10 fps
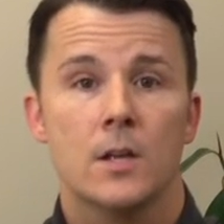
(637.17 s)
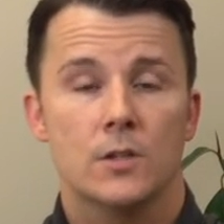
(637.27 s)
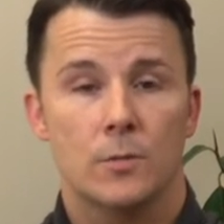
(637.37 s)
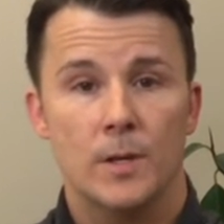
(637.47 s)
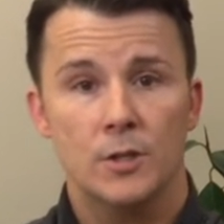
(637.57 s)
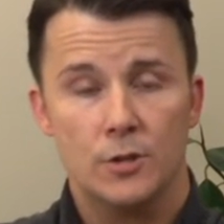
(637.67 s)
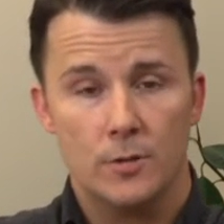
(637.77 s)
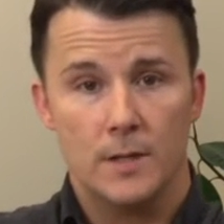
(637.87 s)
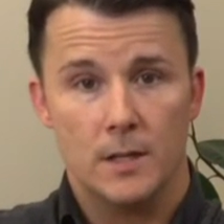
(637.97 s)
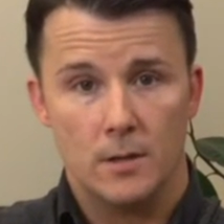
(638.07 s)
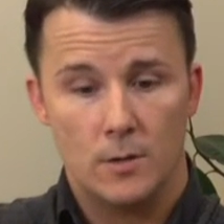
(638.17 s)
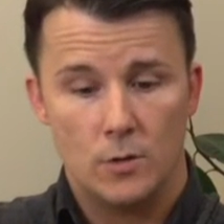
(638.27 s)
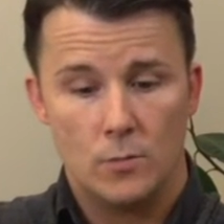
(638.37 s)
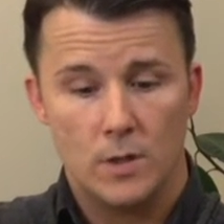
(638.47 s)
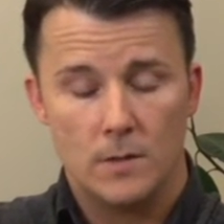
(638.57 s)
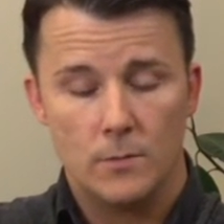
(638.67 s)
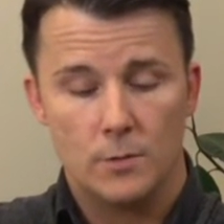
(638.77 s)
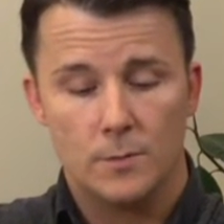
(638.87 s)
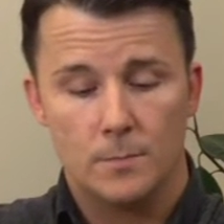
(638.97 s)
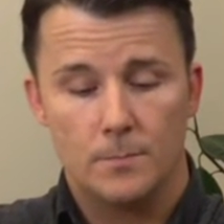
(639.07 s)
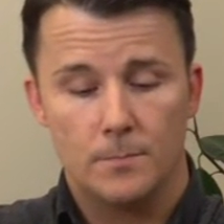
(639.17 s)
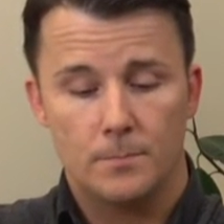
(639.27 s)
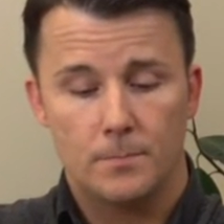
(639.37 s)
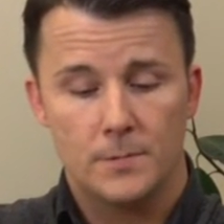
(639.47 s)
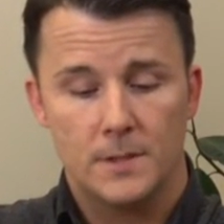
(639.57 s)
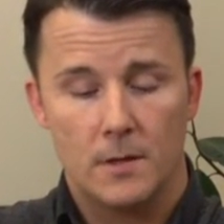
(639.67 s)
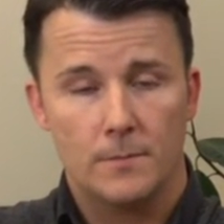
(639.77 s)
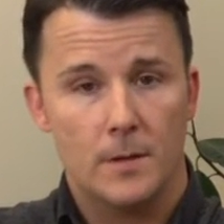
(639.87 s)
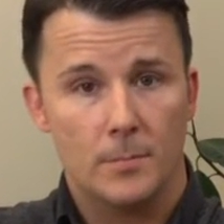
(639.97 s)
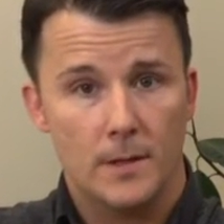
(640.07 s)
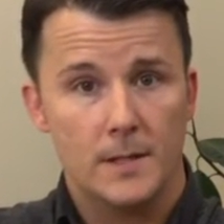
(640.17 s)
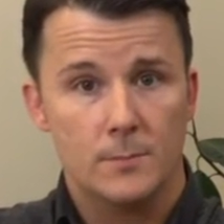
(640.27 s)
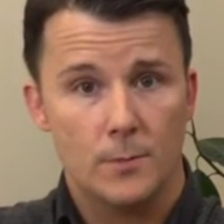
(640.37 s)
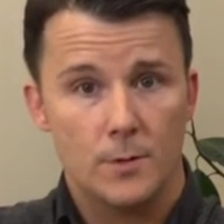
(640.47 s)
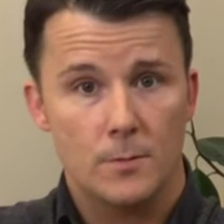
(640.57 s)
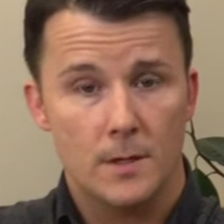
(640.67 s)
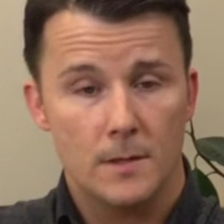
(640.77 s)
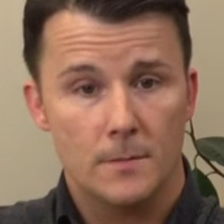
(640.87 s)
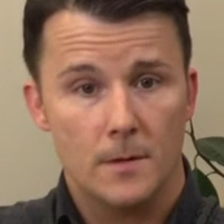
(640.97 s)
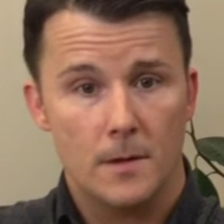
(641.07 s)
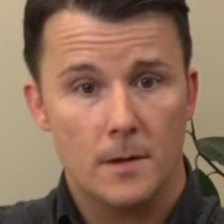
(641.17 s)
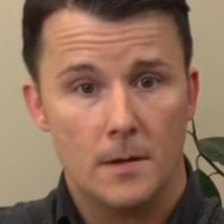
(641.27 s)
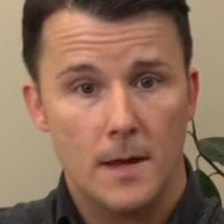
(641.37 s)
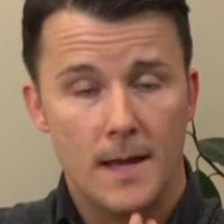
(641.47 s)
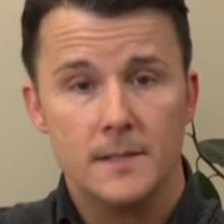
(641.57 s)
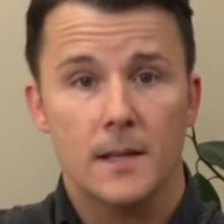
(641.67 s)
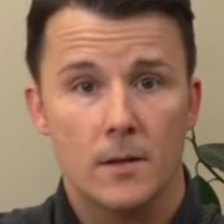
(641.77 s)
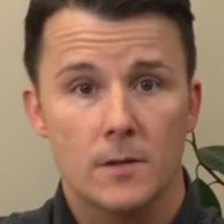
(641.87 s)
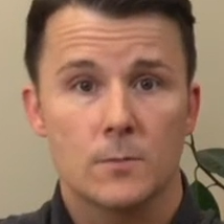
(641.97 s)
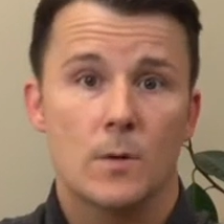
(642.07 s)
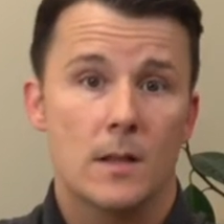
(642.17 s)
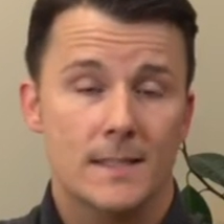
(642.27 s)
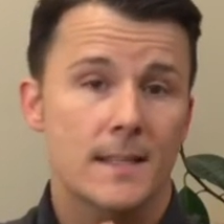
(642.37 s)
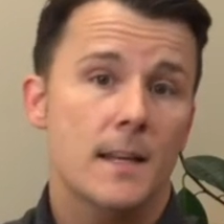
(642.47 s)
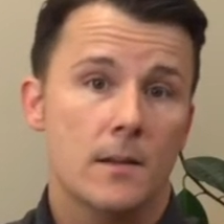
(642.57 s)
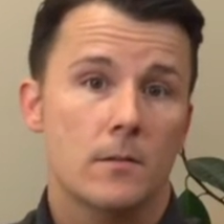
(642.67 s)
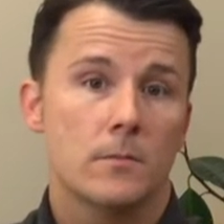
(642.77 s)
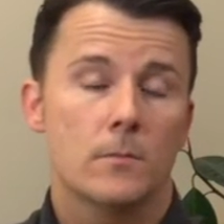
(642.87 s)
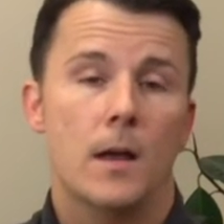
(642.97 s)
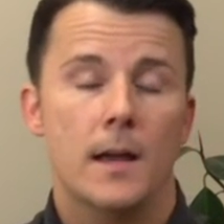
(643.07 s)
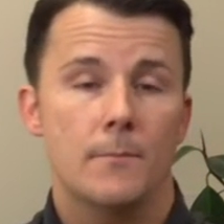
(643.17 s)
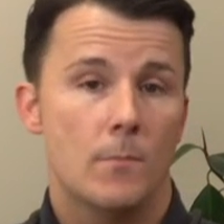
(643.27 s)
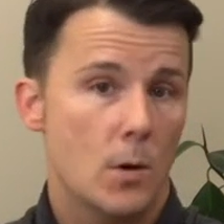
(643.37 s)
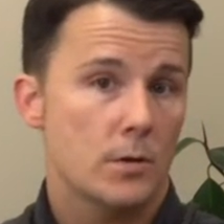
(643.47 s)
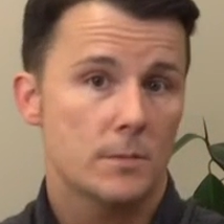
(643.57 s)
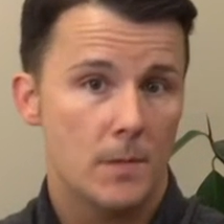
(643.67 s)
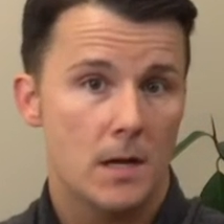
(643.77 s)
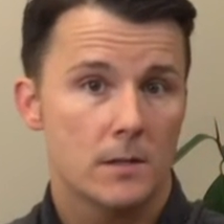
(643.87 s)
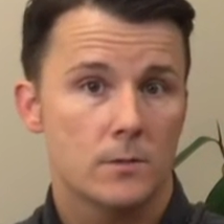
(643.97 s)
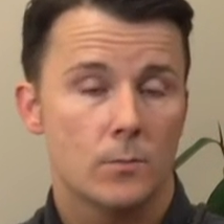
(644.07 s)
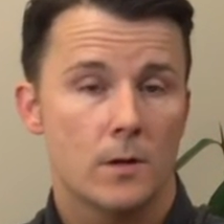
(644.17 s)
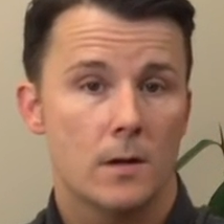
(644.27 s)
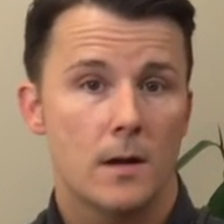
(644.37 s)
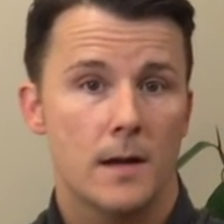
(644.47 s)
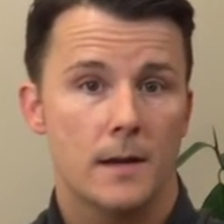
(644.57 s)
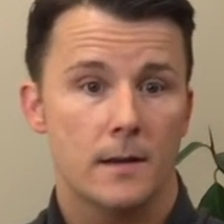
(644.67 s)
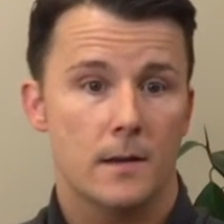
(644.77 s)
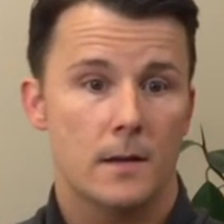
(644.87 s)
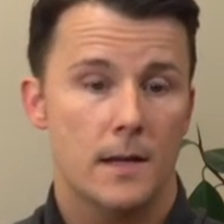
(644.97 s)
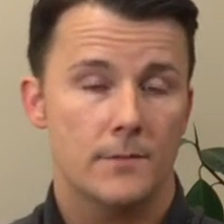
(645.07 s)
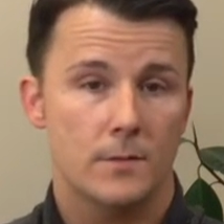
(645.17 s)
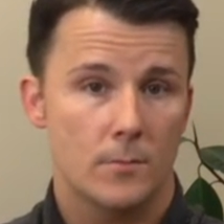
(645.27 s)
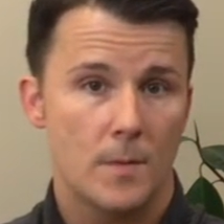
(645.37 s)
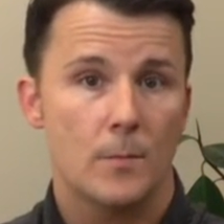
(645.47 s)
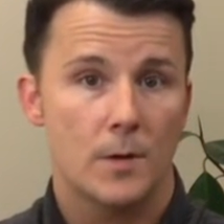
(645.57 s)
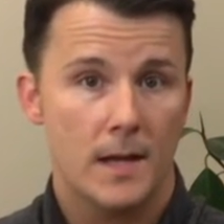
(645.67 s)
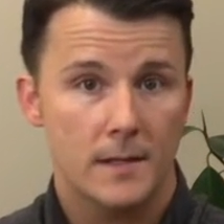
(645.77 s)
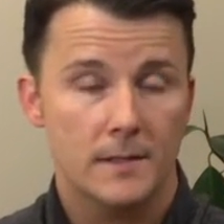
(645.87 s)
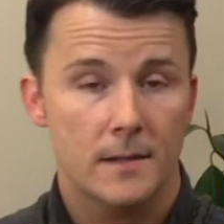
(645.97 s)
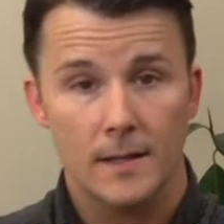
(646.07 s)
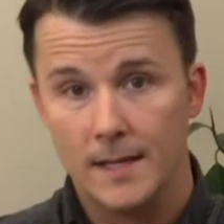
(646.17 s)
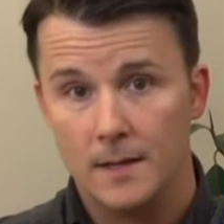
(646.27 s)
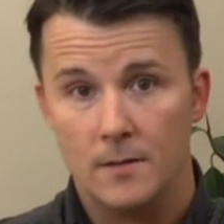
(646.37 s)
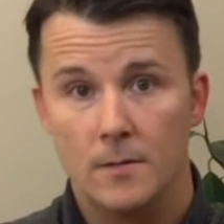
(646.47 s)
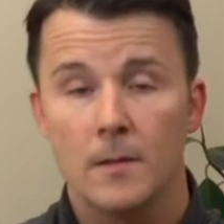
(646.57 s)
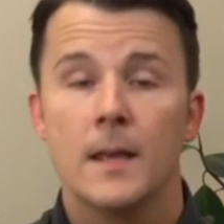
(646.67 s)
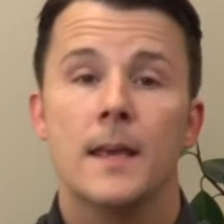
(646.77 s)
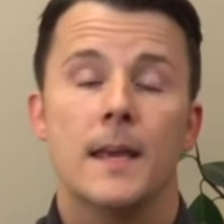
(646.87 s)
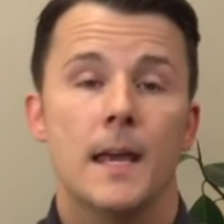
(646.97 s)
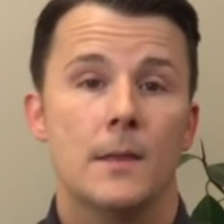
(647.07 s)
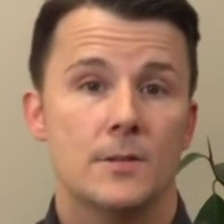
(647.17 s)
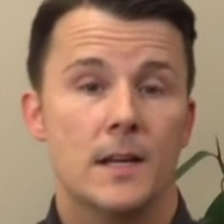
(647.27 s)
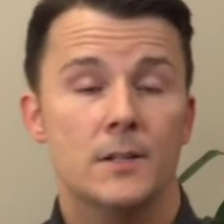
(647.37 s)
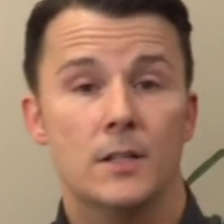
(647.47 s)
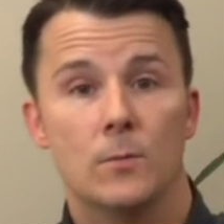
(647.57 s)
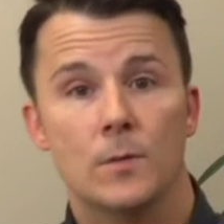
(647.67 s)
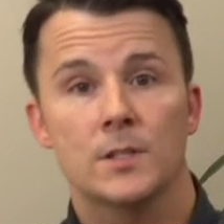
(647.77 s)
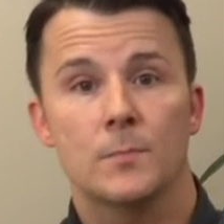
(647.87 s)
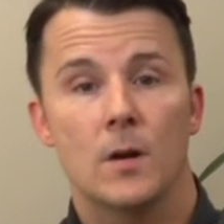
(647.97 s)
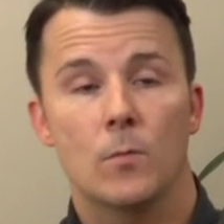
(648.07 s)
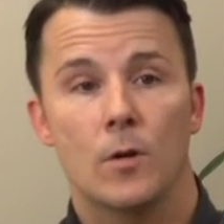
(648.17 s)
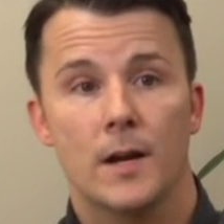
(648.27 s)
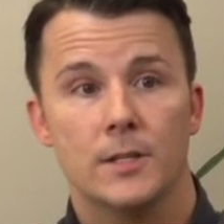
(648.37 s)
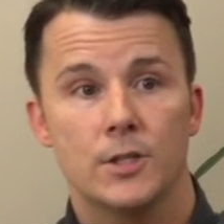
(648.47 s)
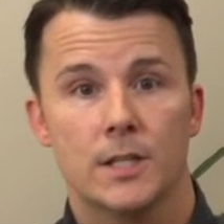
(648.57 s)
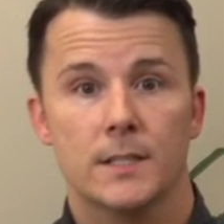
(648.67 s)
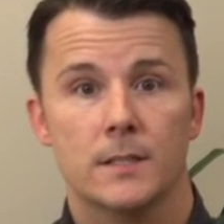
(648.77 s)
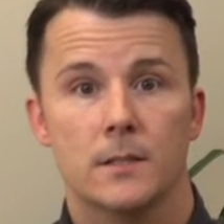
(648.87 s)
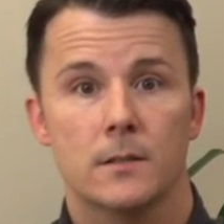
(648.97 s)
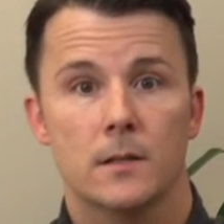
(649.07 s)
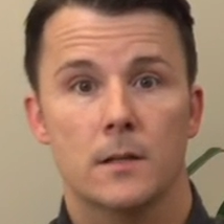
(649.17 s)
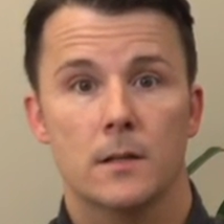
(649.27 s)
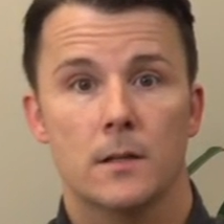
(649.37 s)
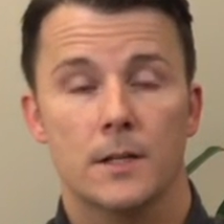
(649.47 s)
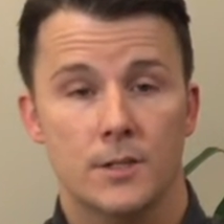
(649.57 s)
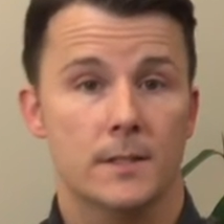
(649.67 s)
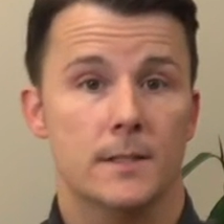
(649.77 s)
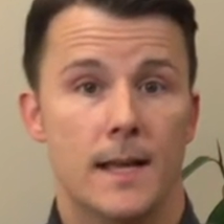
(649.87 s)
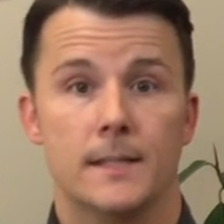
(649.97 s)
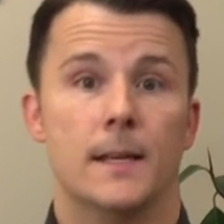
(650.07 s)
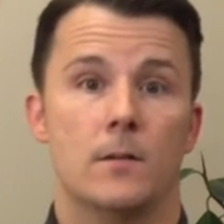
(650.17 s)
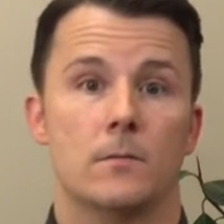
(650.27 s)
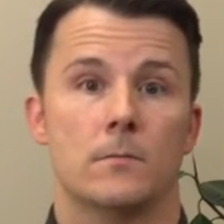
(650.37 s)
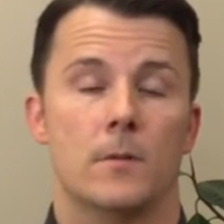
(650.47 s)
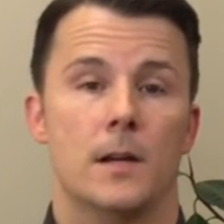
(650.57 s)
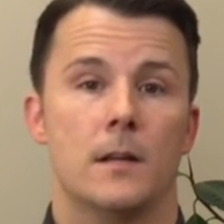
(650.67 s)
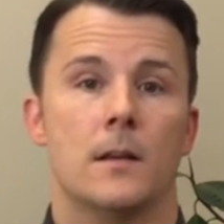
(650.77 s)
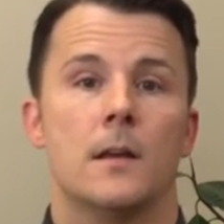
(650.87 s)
So make sure that you give yourself a place where you can exhale as well as inhale. I have marked spots where I have to remember to exhale and inhale, and there's actually one spot where I just exhale, right?